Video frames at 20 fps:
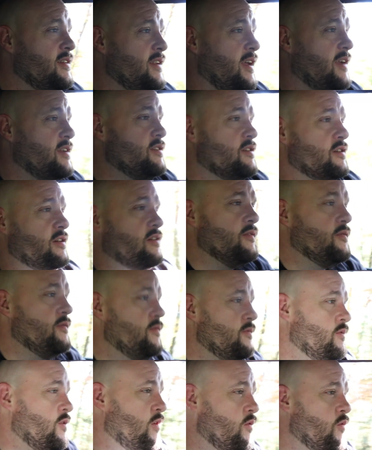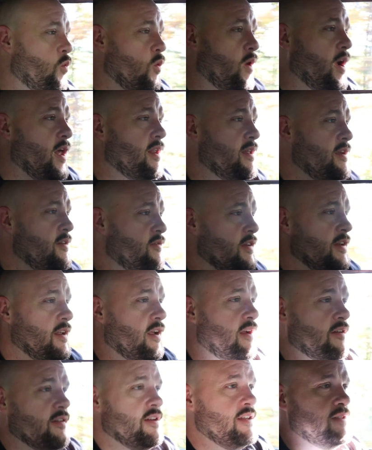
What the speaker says: nature of where I live here in